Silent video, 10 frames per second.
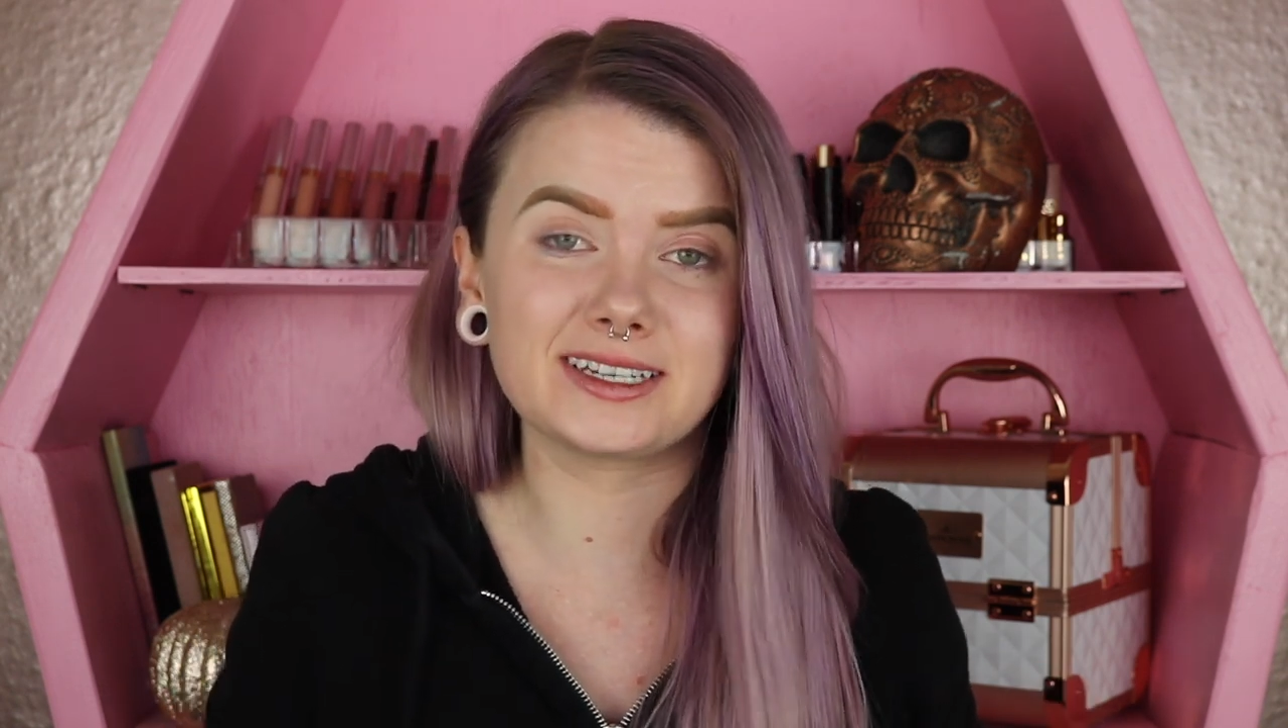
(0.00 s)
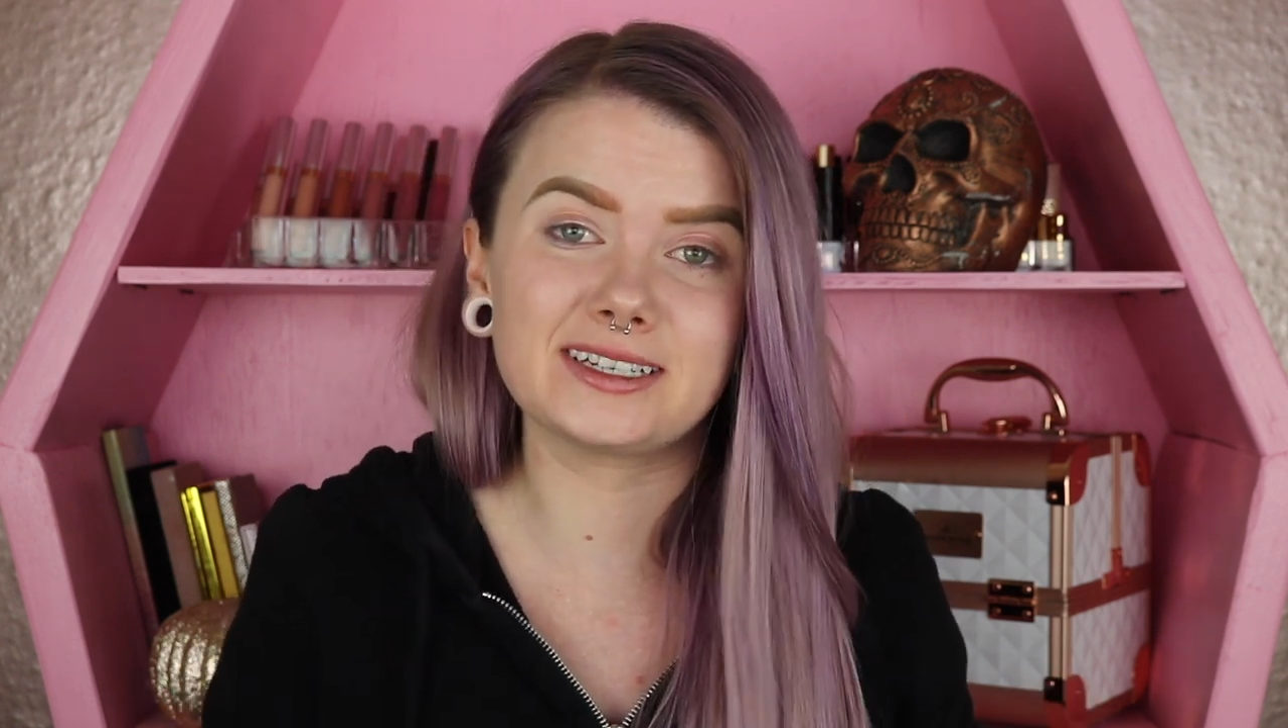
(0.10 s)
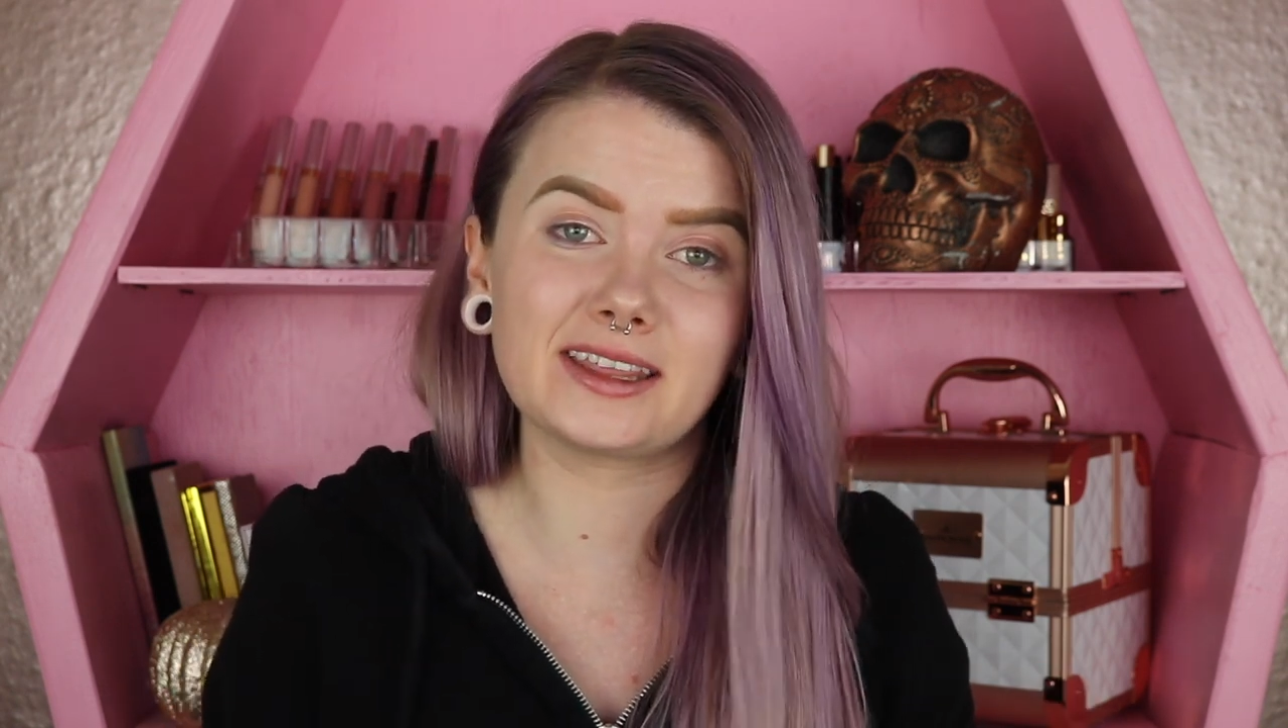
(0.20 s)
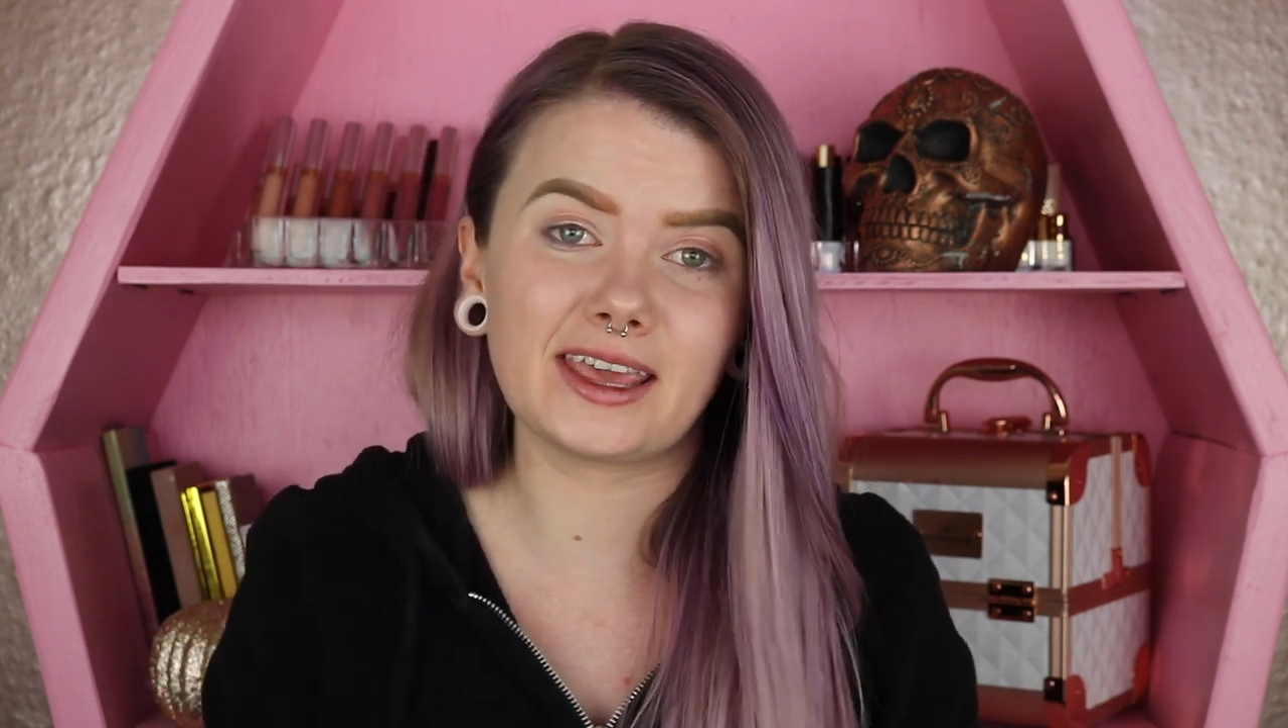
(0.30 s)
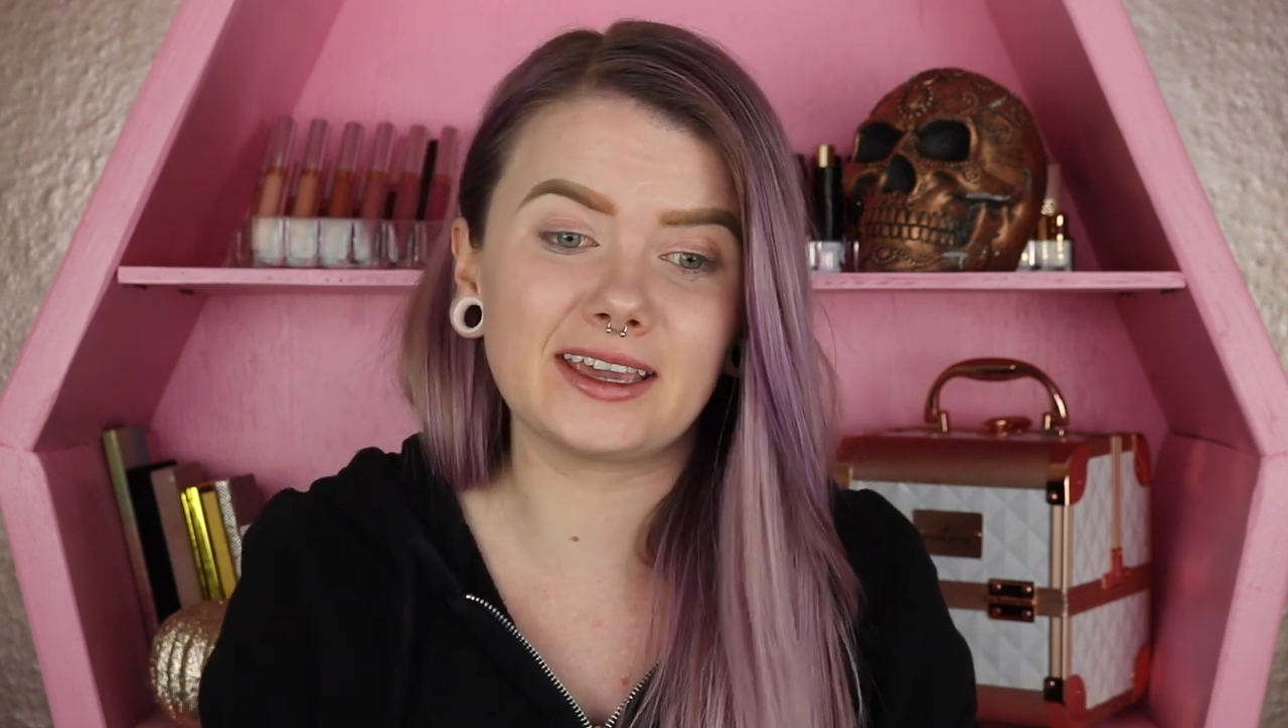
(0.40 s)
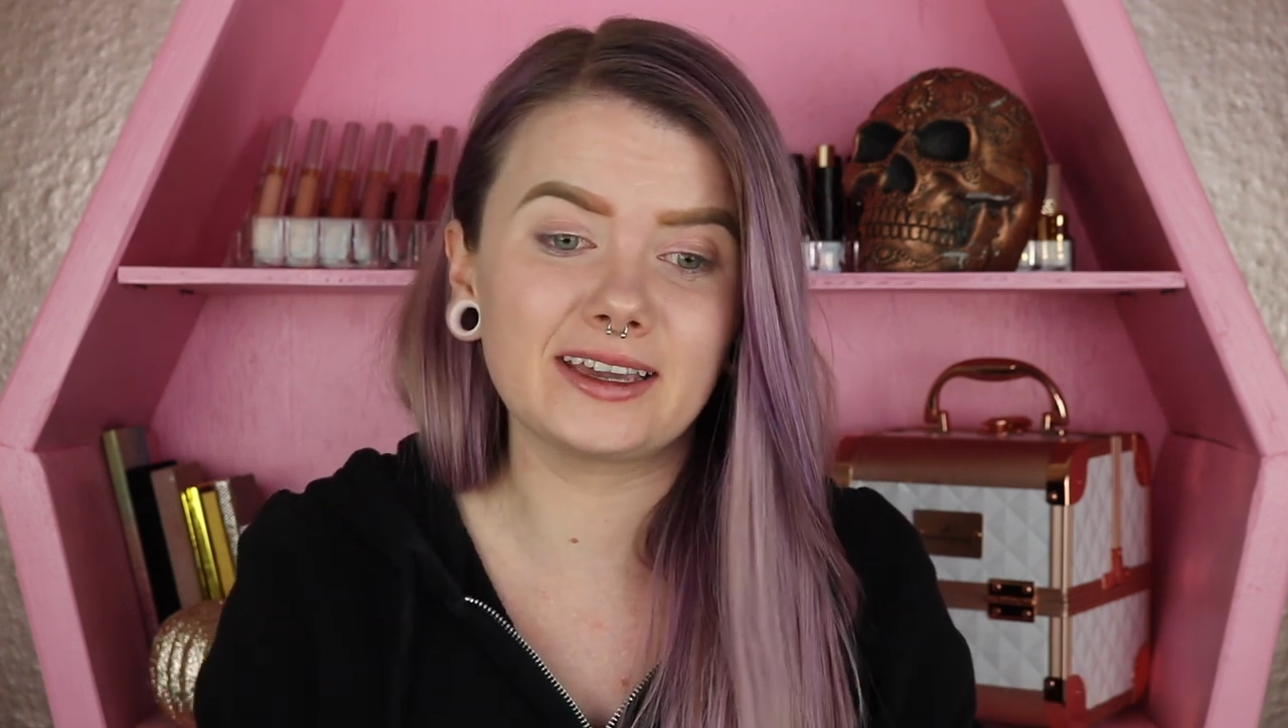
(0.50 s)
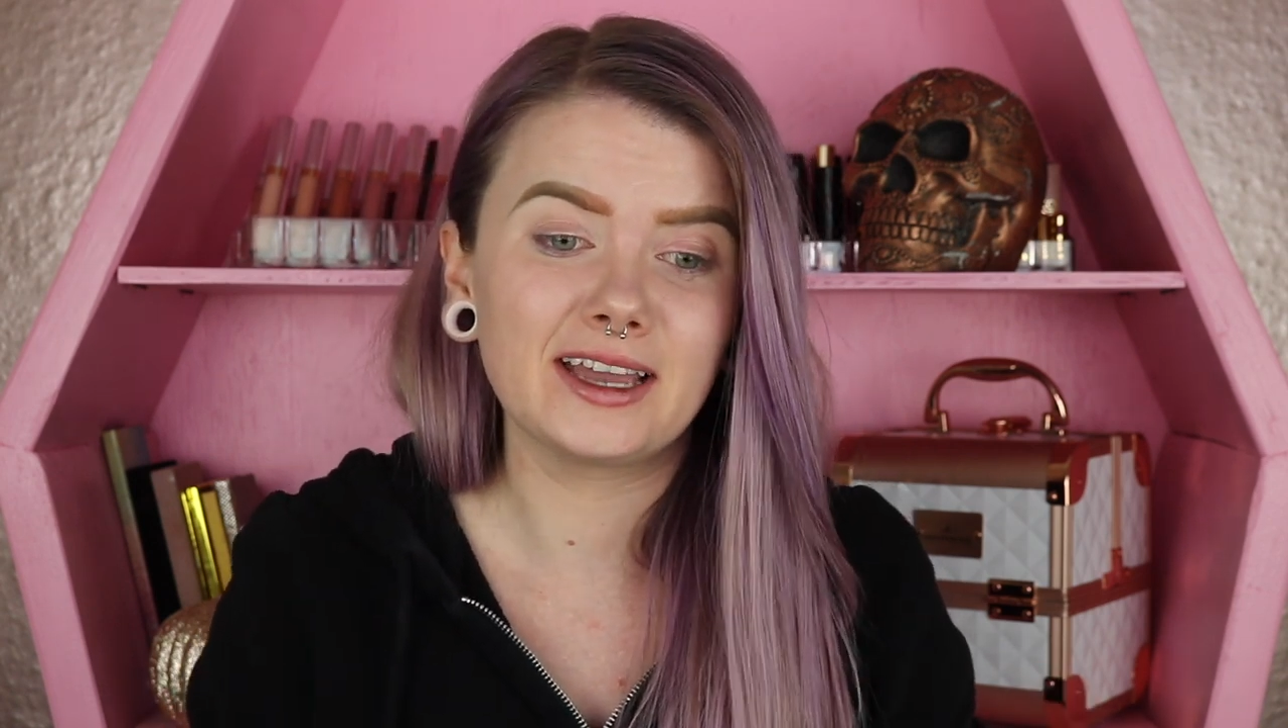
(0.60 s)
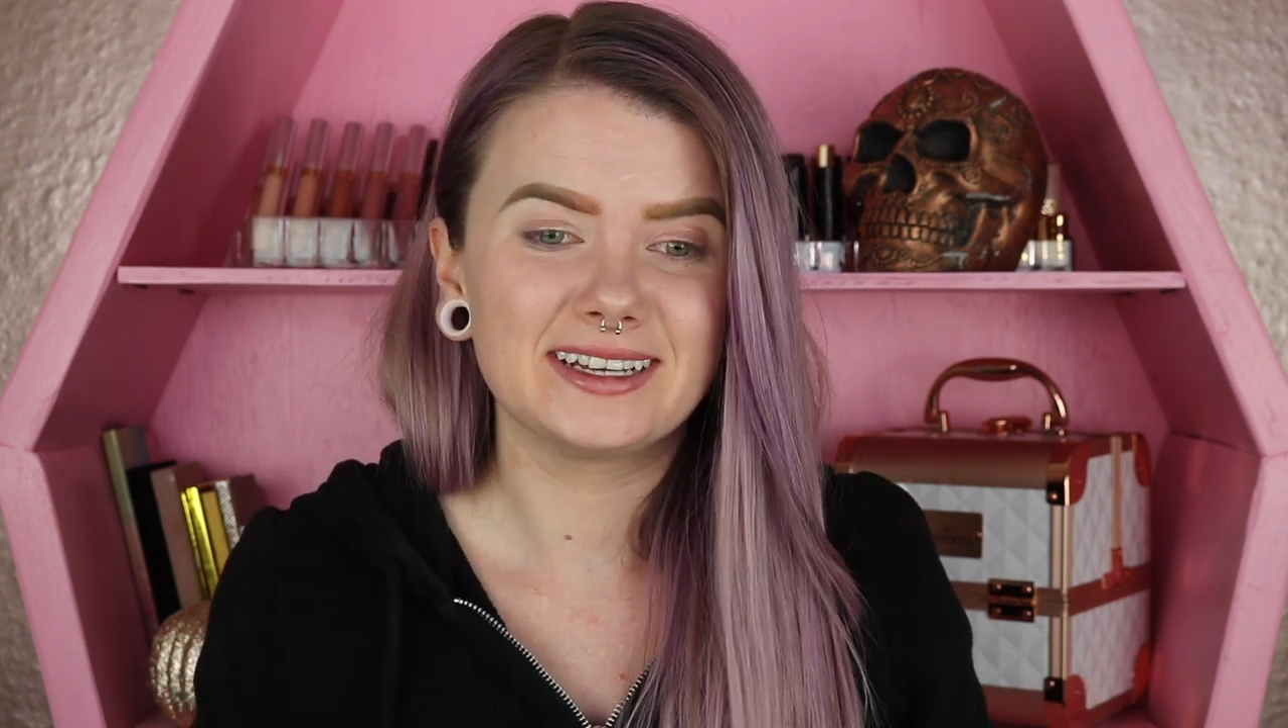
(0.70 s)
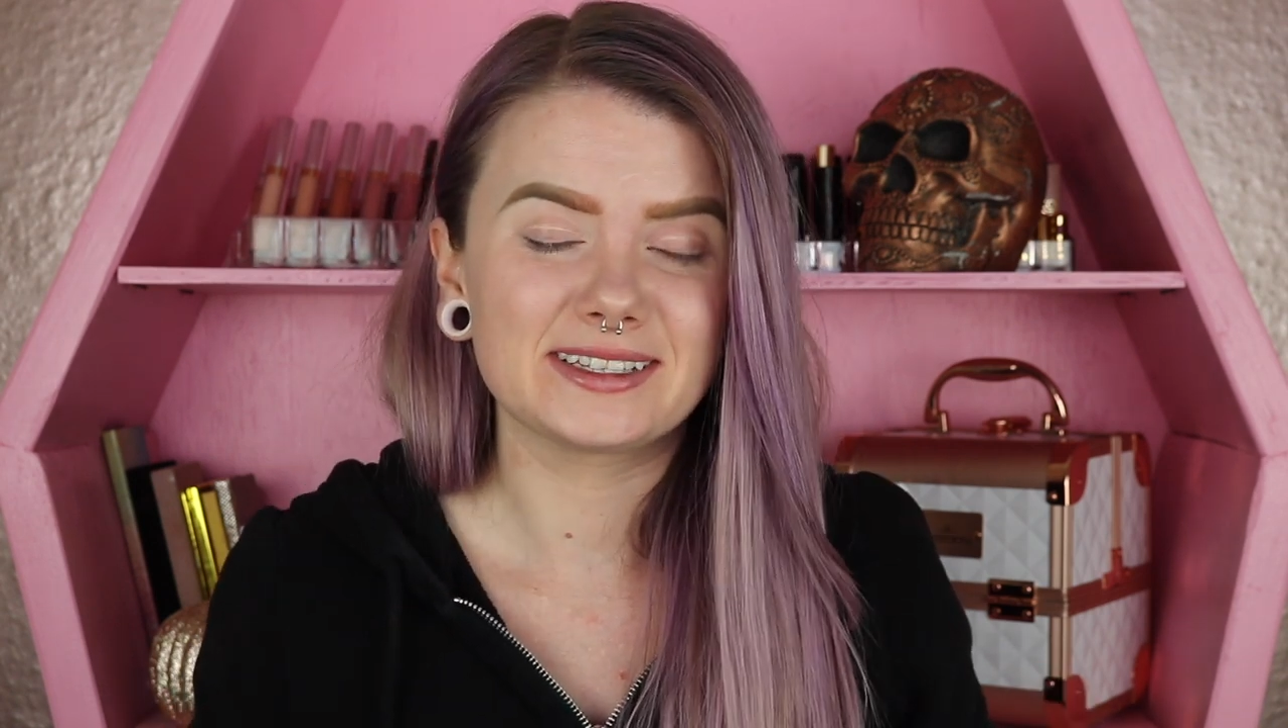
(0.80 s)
anything.